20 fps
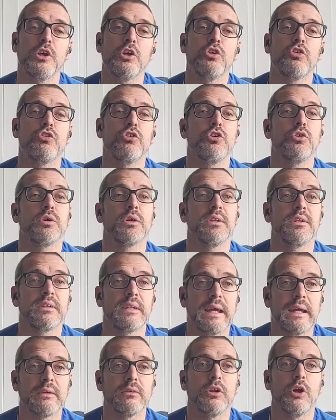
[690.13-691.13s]
so you can
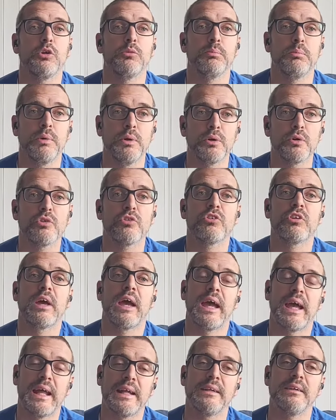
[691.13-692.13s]
download books
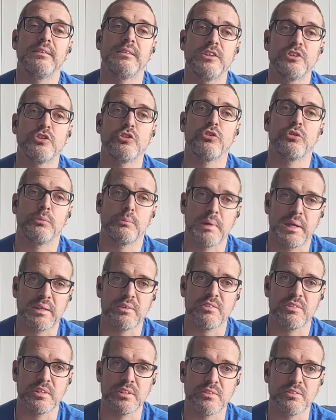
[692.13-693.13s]
and digital
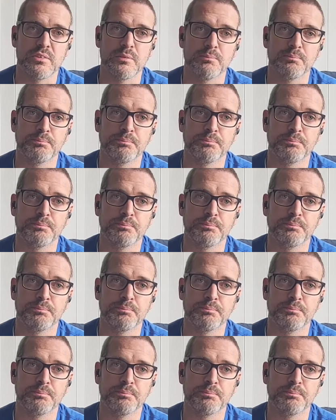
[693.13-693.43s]
magazines.